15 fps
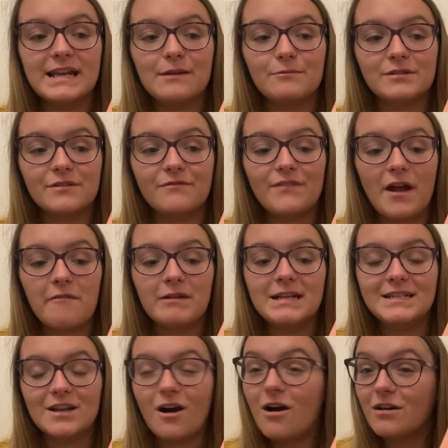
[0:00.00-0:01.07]
It was a very
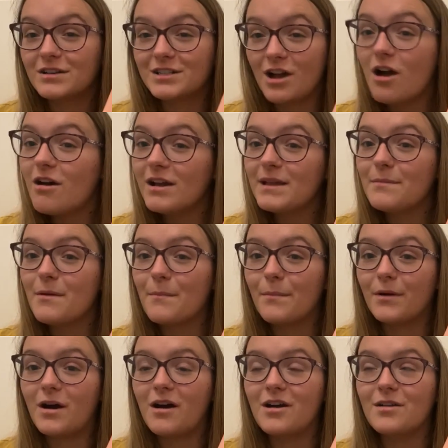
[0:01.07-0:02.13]
dark time,
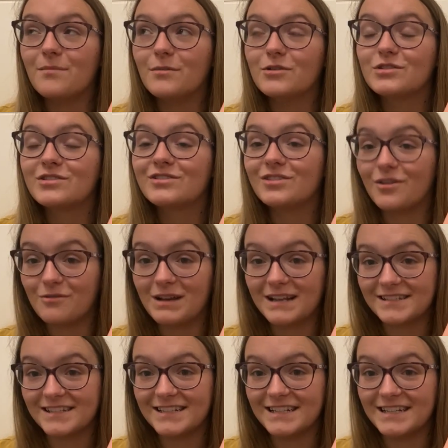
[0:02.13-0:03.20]
but I'm so
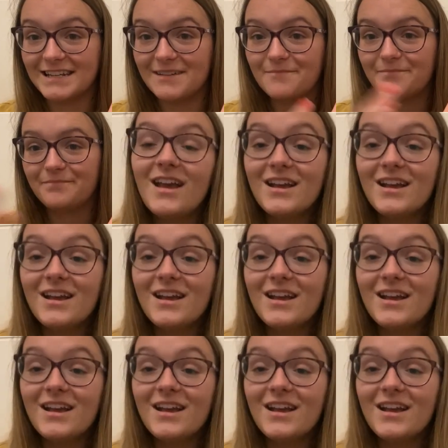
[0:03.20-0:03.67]
glad I did it.